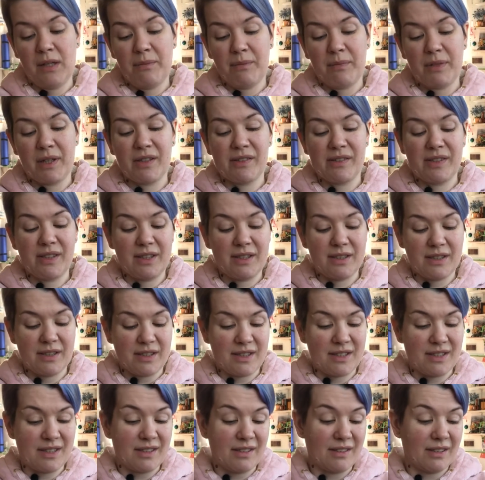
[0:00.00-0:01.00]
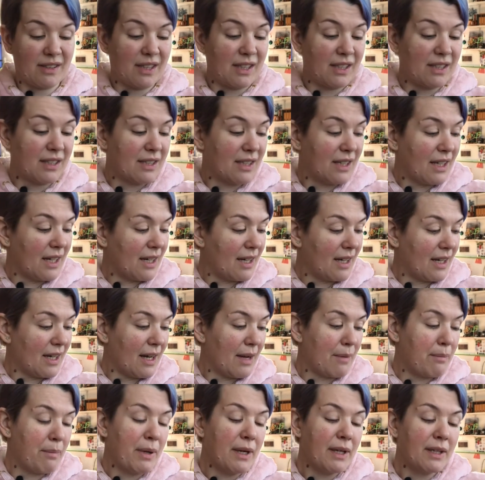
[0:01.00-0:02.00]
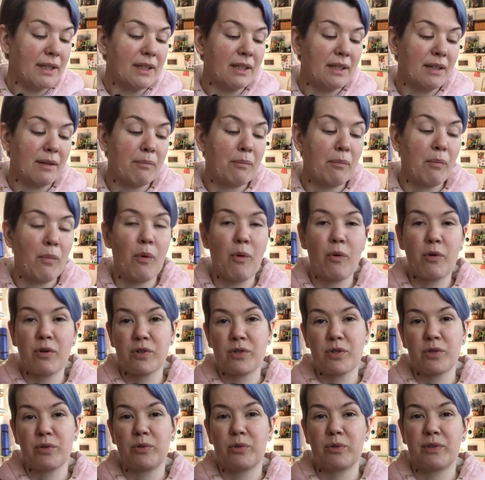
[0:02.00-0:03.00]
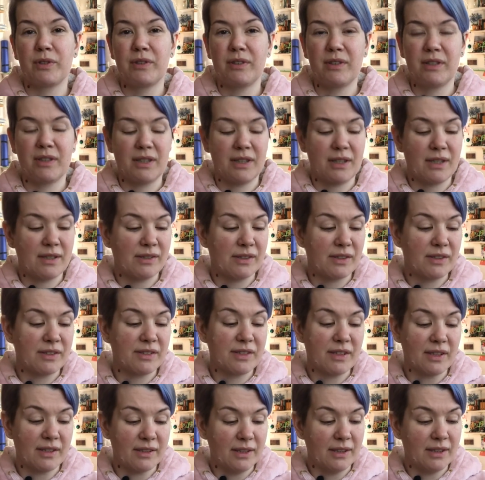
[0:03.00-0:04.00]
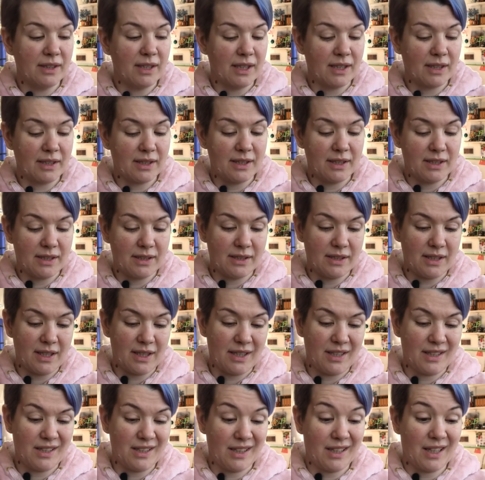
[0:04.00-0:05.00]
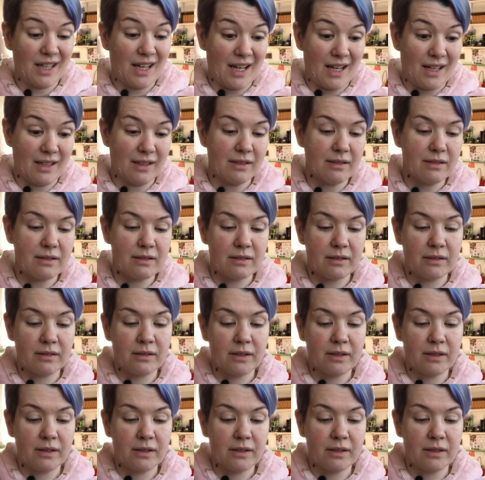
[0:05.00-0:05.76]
because I picked it up more so as a study deck than anything else.